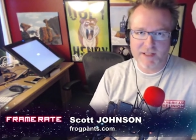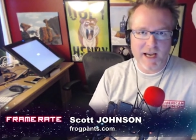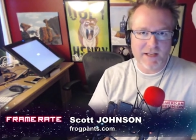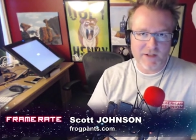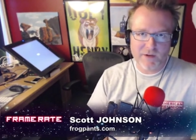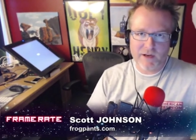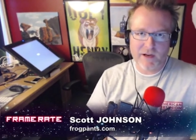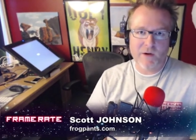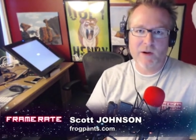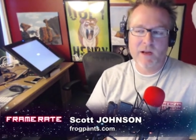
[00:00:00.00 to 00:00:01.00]
size
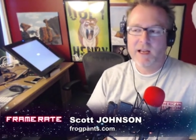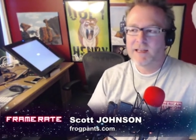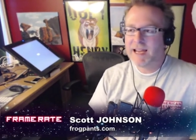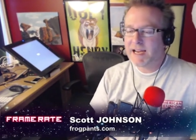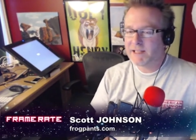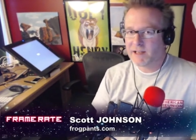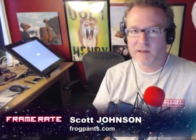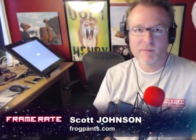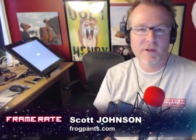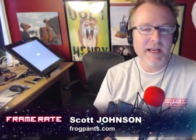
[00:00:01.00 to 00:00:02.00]
studio takes a
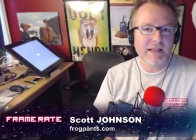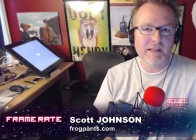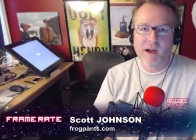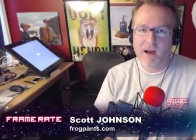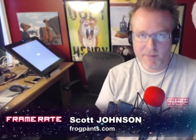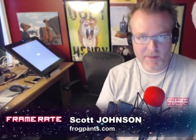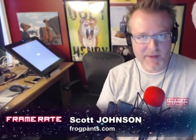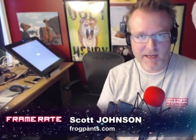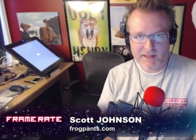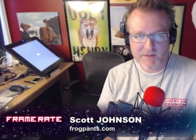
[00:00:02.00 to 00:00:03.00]
complete dump
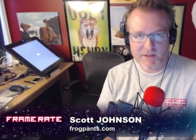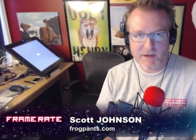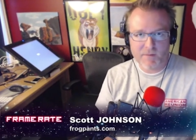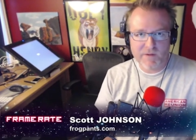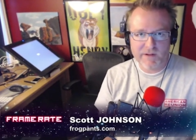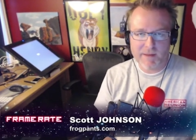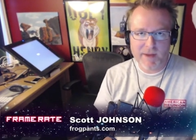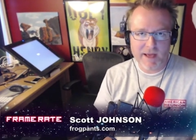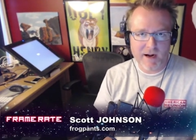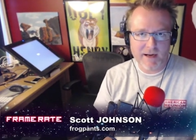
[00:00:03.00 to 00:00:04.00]
because of some movie they
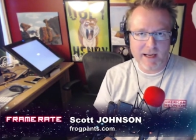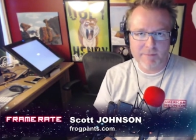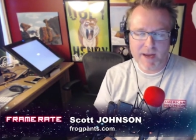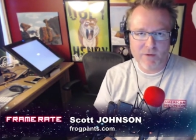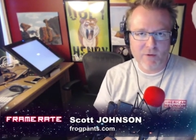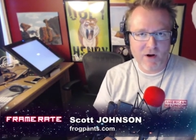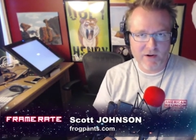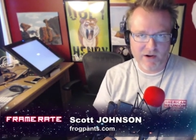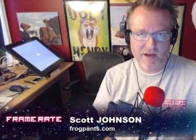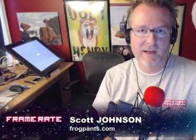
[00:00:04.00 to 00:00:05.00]
bet on and bet wrong
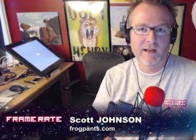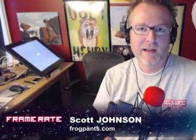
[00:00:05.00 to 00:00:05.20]
on.